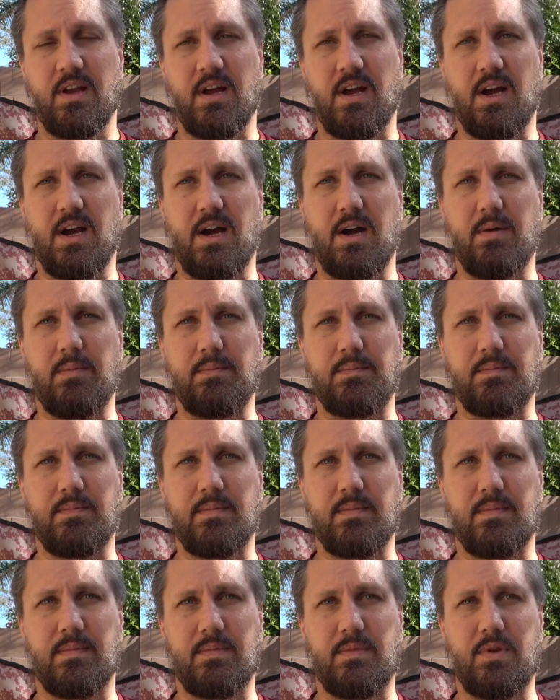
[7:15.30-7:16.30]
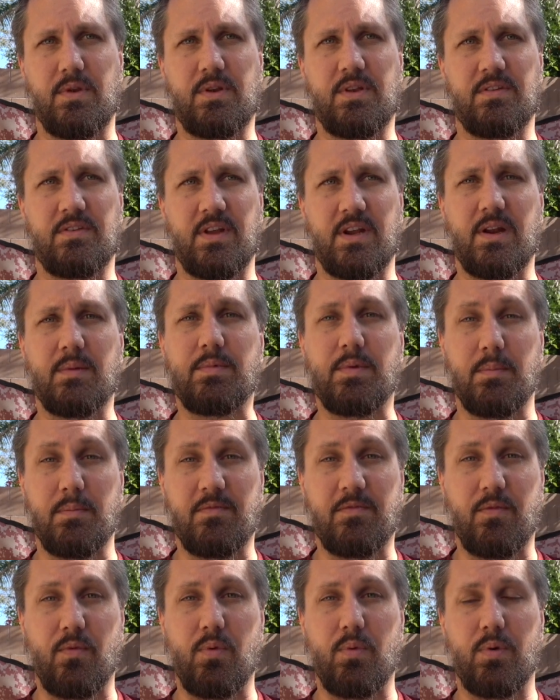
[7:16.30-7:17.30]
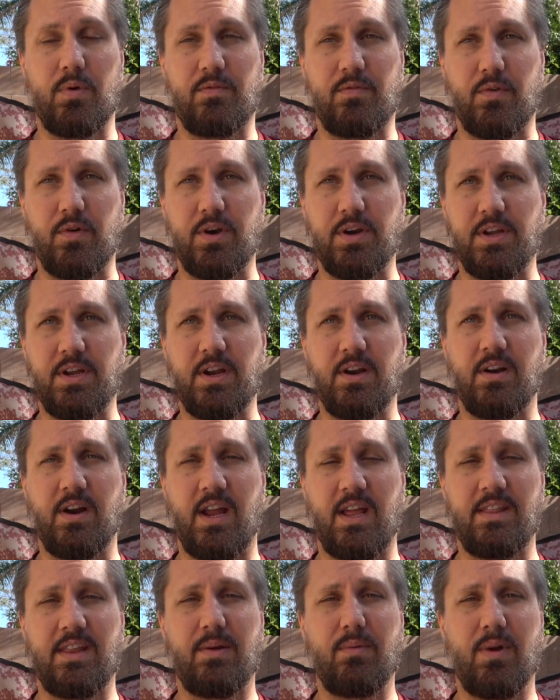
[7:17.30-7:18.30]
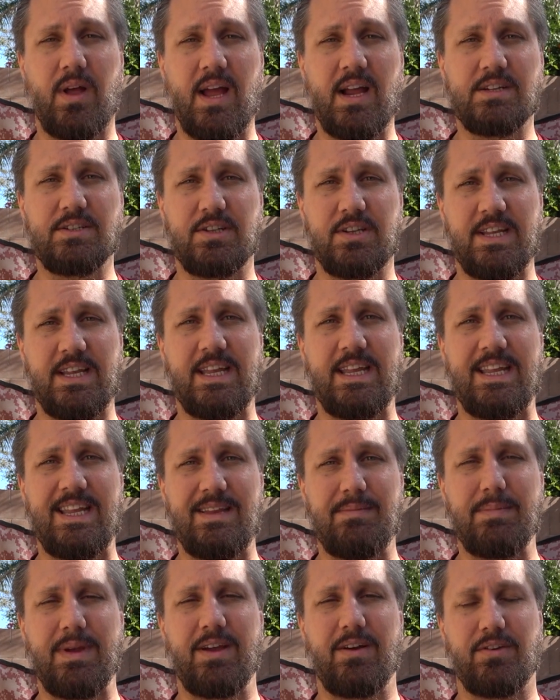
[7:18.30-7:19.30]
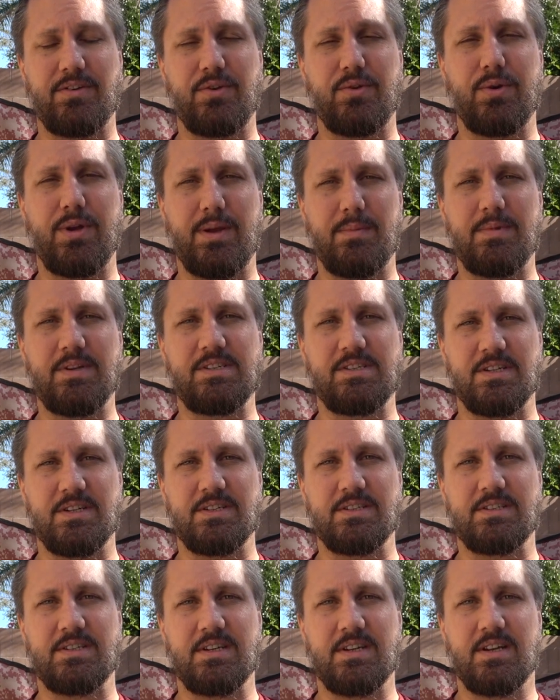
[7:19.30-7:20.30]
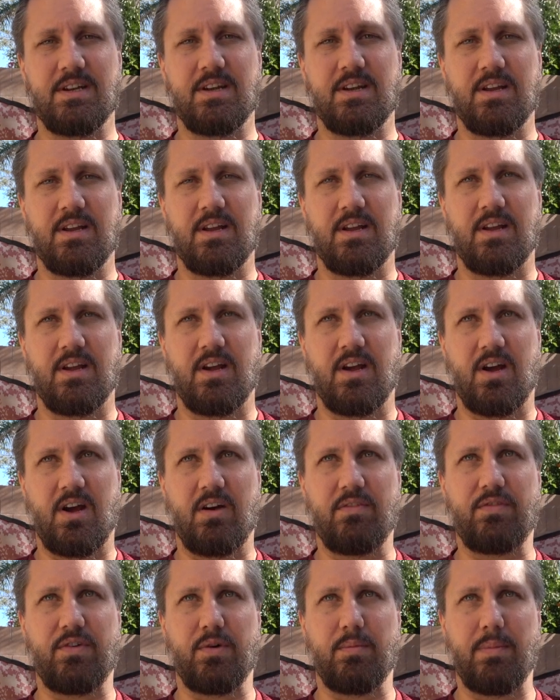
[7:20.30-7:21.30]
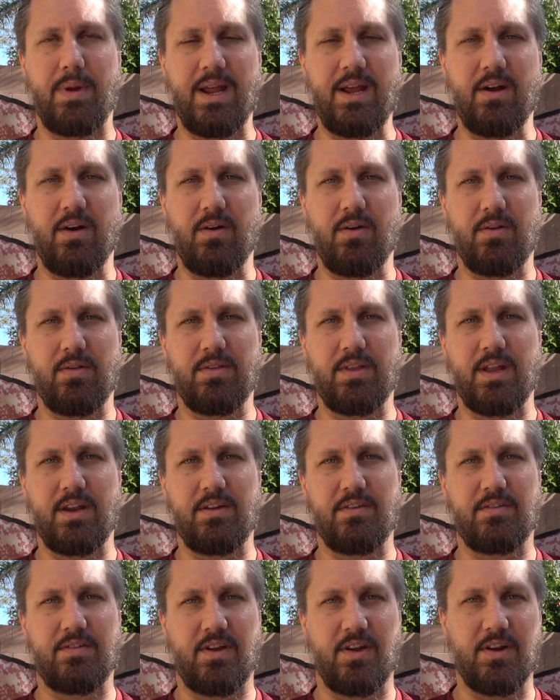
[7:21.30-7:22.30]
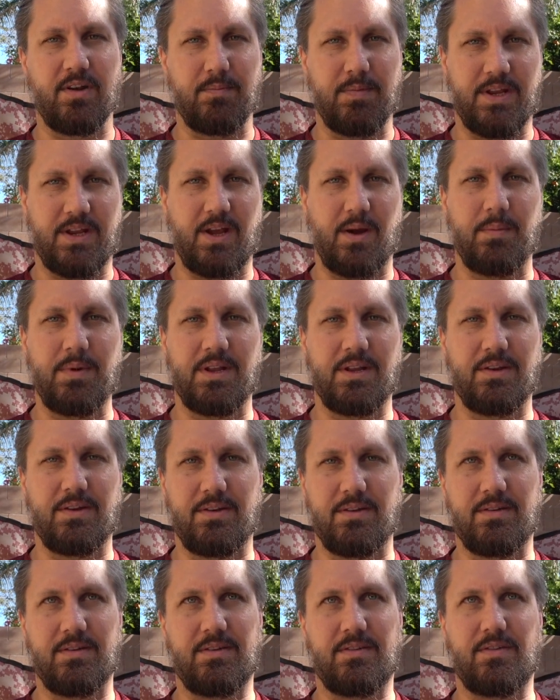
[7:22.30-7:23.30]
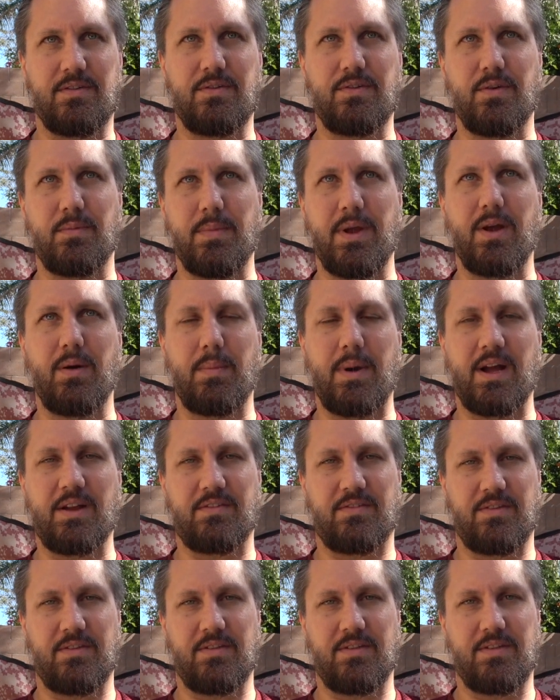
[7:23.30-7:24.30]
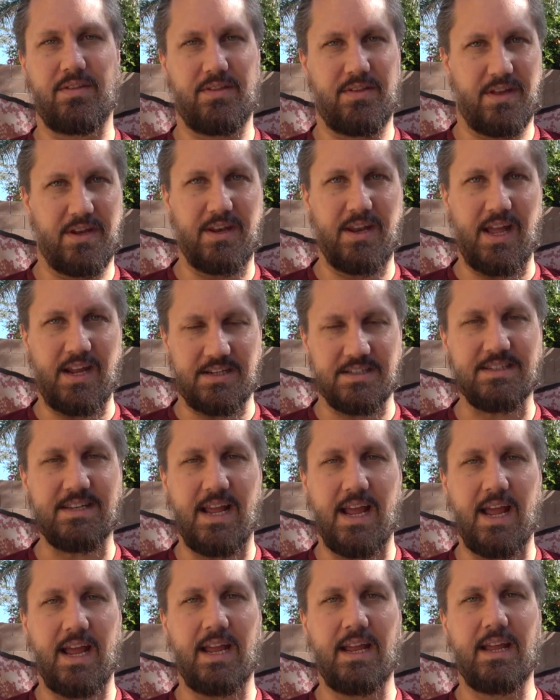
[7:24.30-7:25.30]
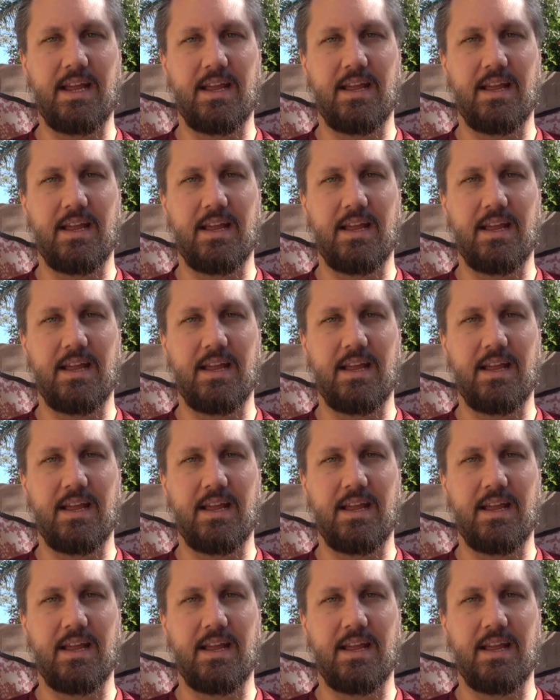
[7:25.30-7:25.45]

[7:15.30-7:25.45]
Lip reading: You can set it up to forward for a year, and they will actually email you images of your mail that is going to be coming to your mailbox the next day.